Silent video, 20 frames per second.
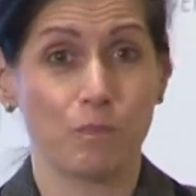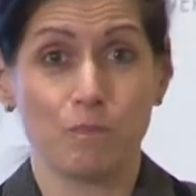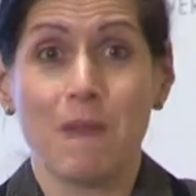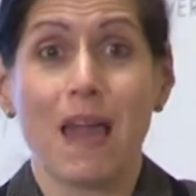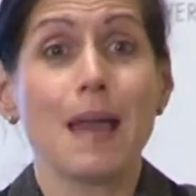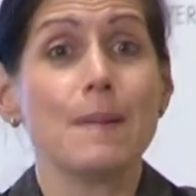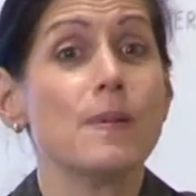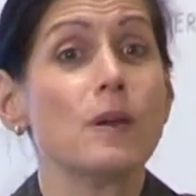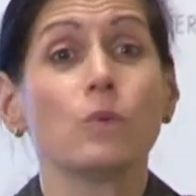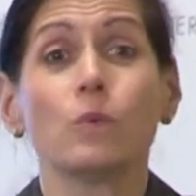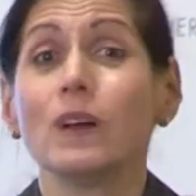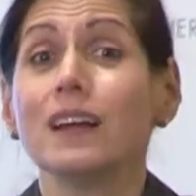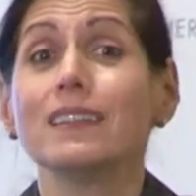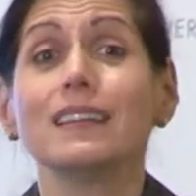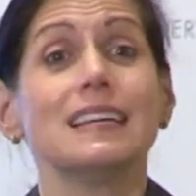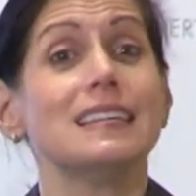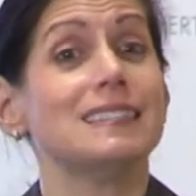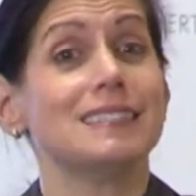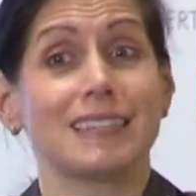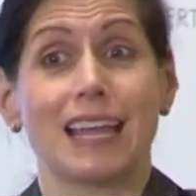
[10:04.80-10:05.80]
maybe
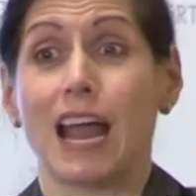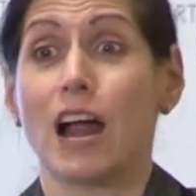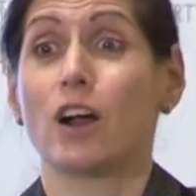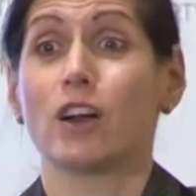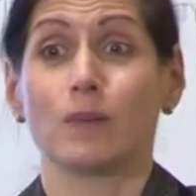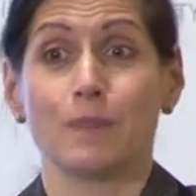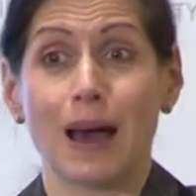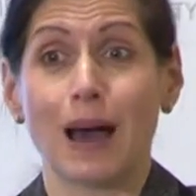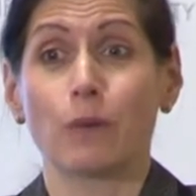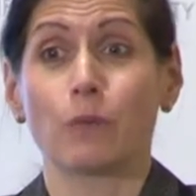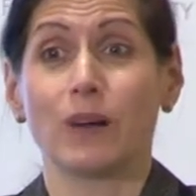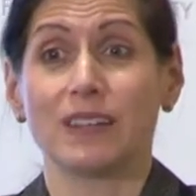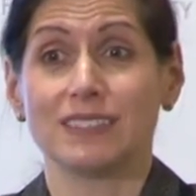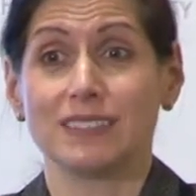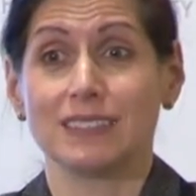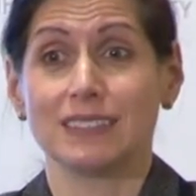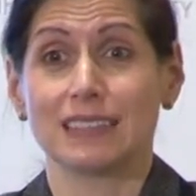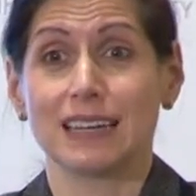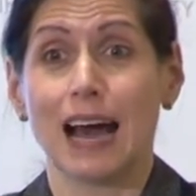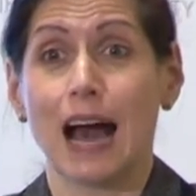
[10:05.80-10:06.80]
really scared about
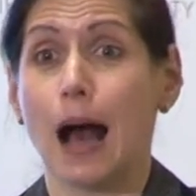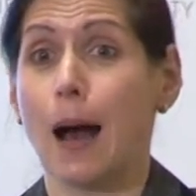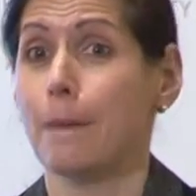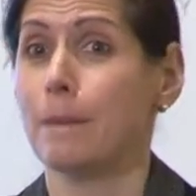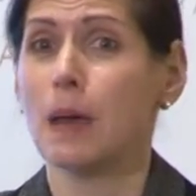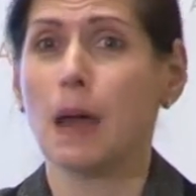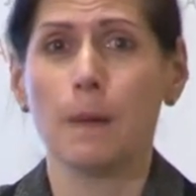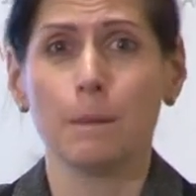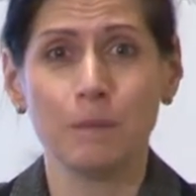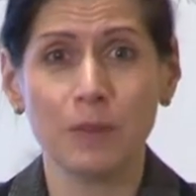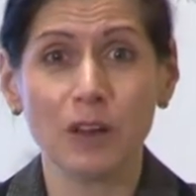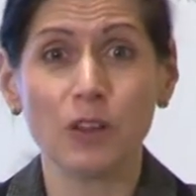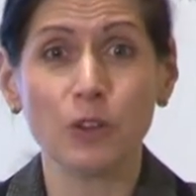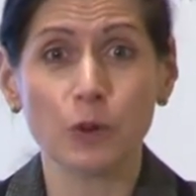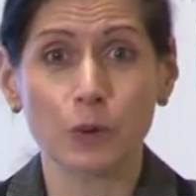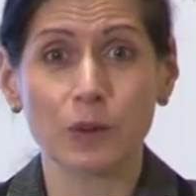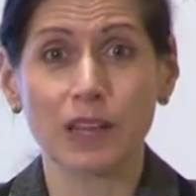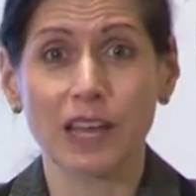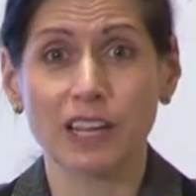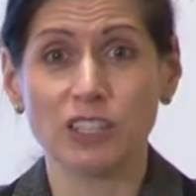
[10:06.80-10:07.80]
what's to come,
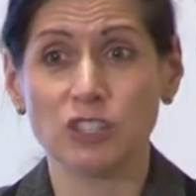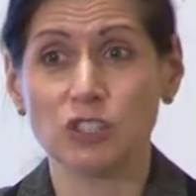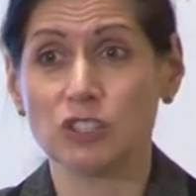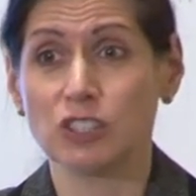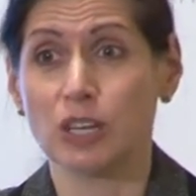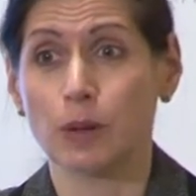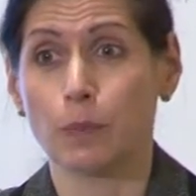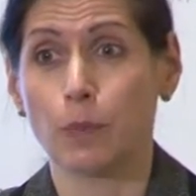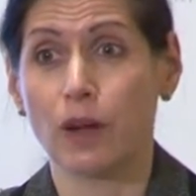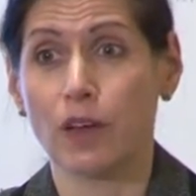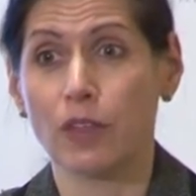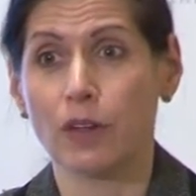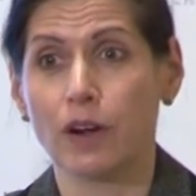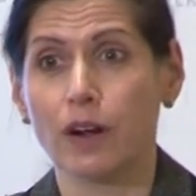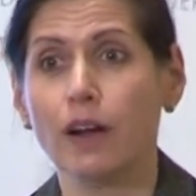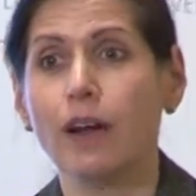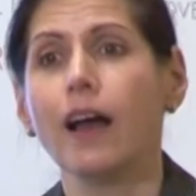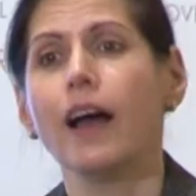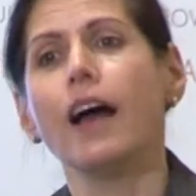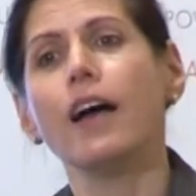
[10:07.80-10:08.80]
build a relationship with
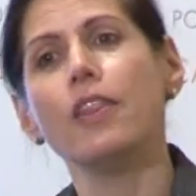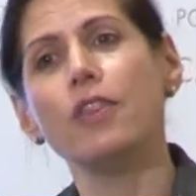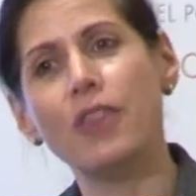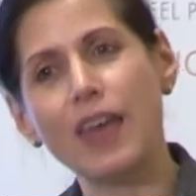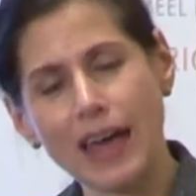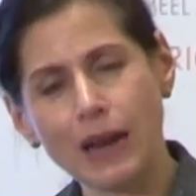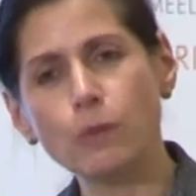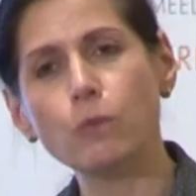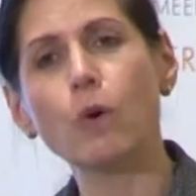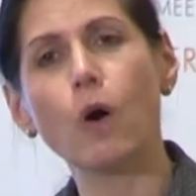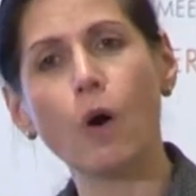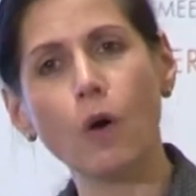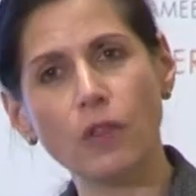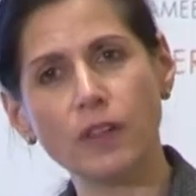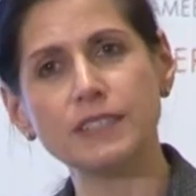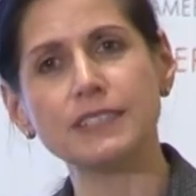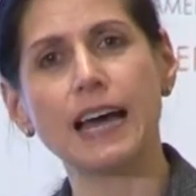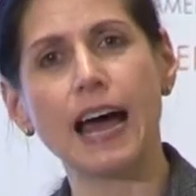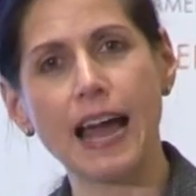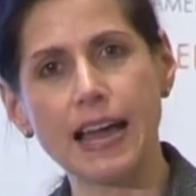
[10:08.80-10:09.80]
her, then roll
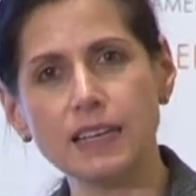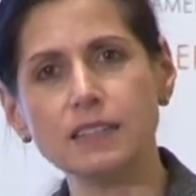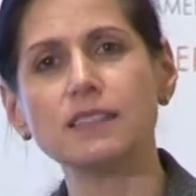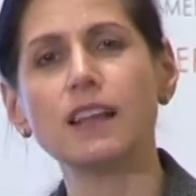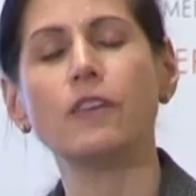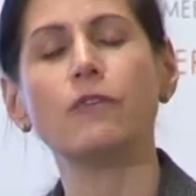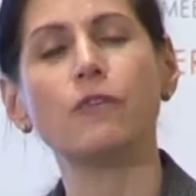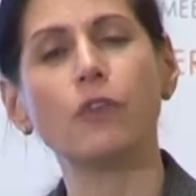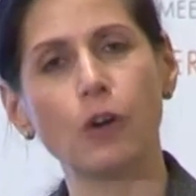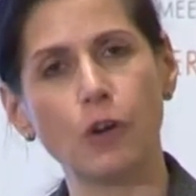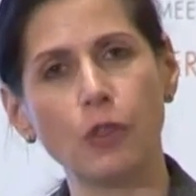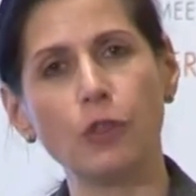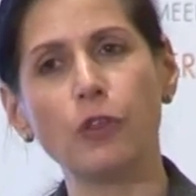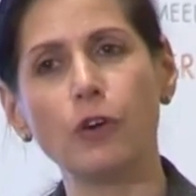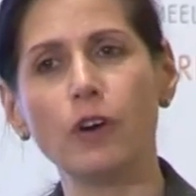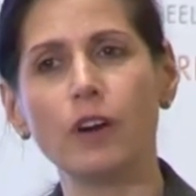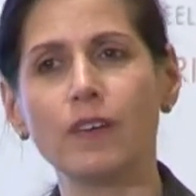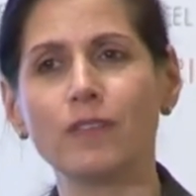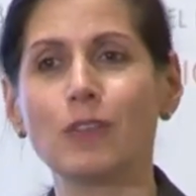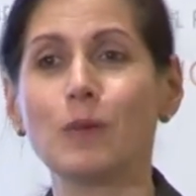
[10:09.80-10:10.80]
the dice, and for a
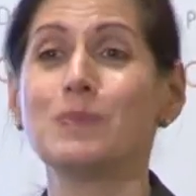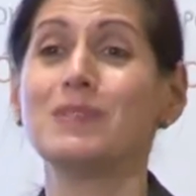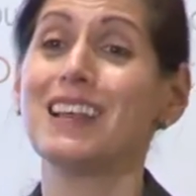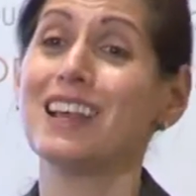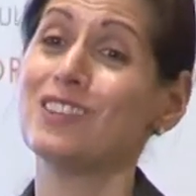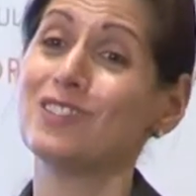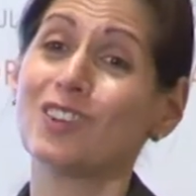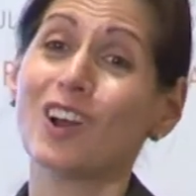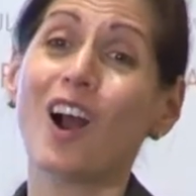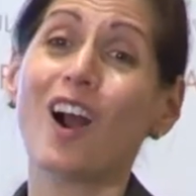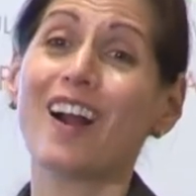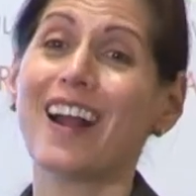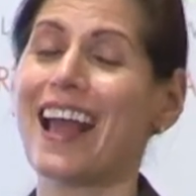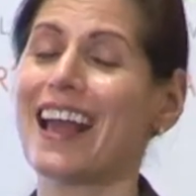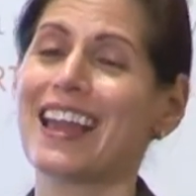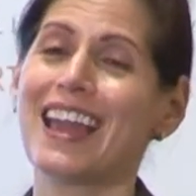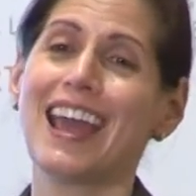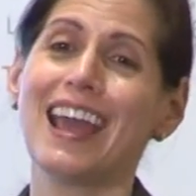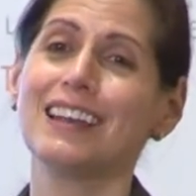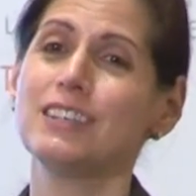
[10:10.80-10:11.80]
third of them say, Sorry,
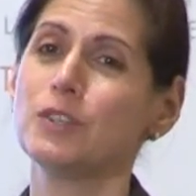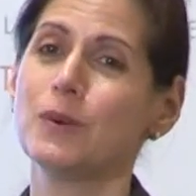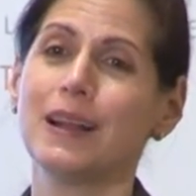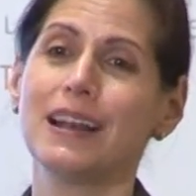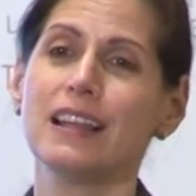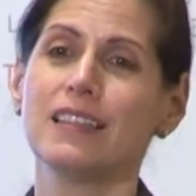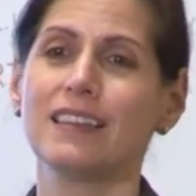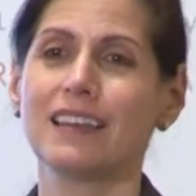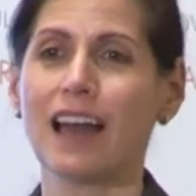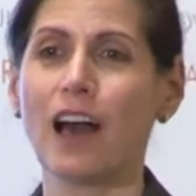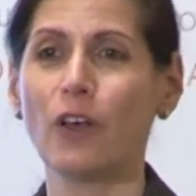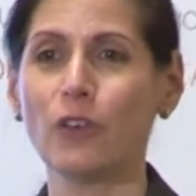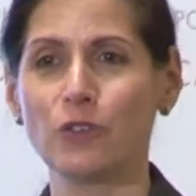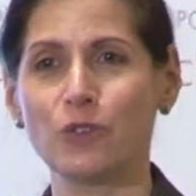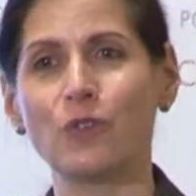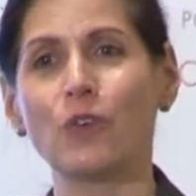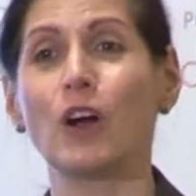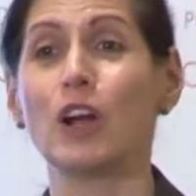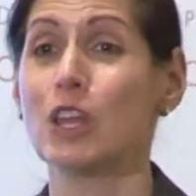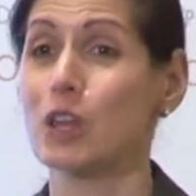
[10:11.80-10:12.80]
I can't do anything
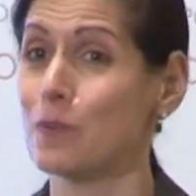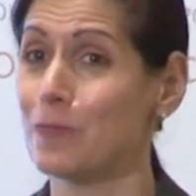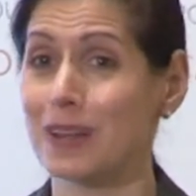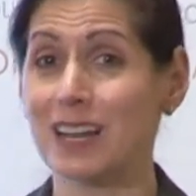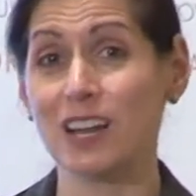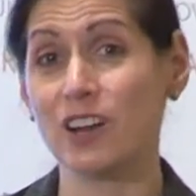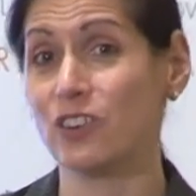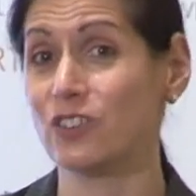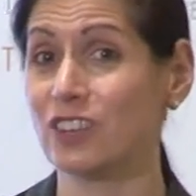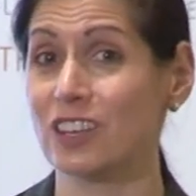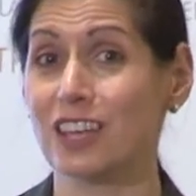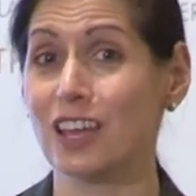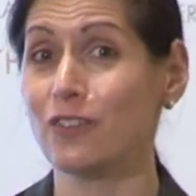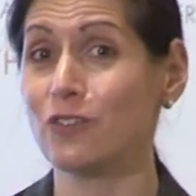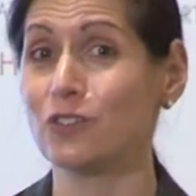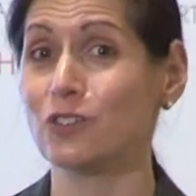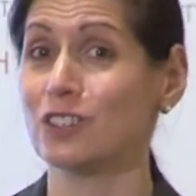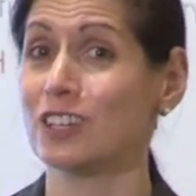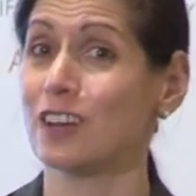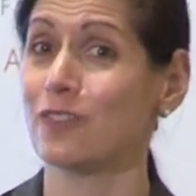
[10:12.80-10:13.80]
else for you, but here's a
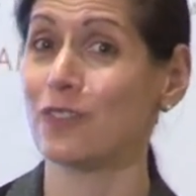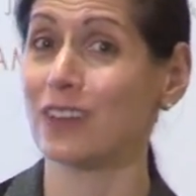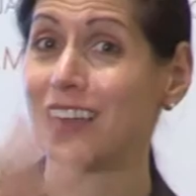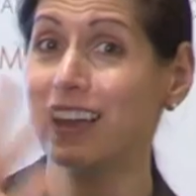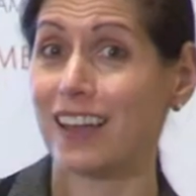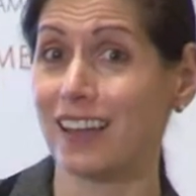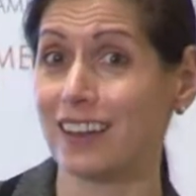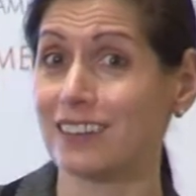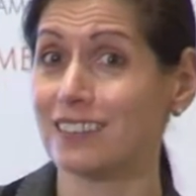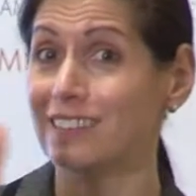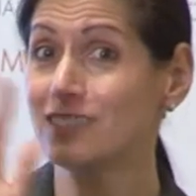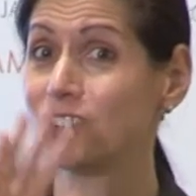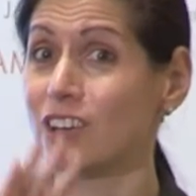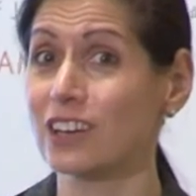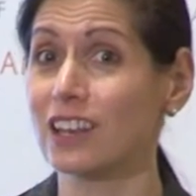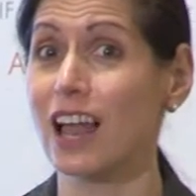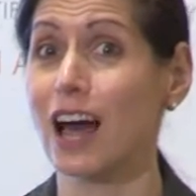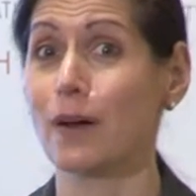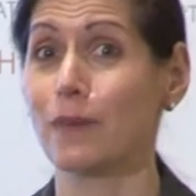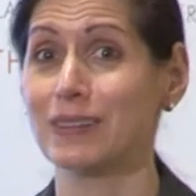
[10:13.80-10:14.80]
gift certificate.
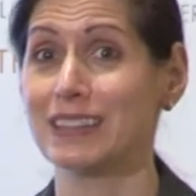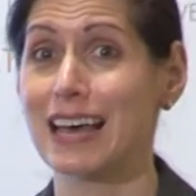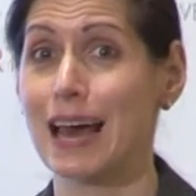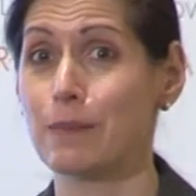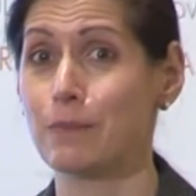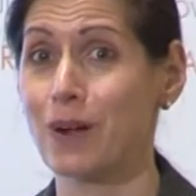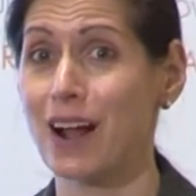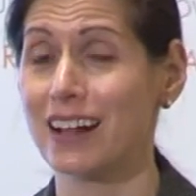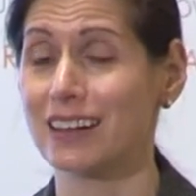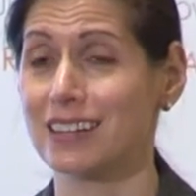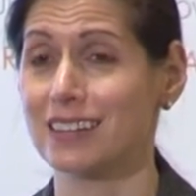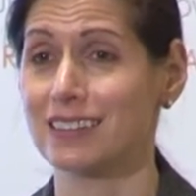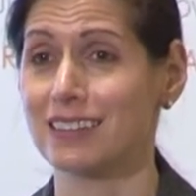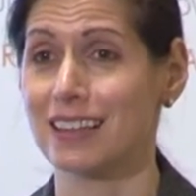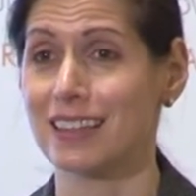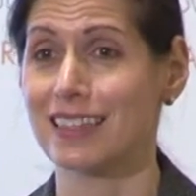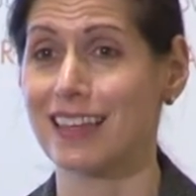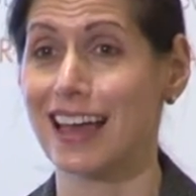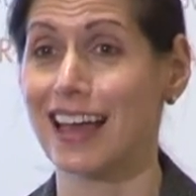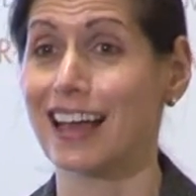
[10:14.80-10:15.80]
Good luck with that
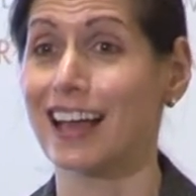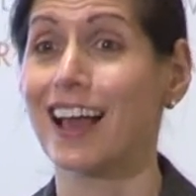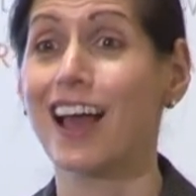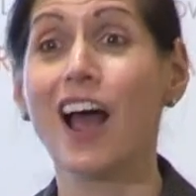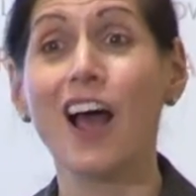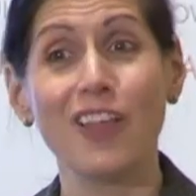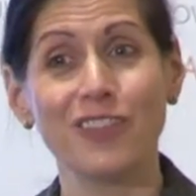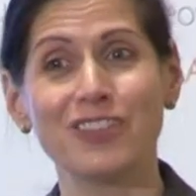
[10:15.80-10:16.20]
pregnancy thing.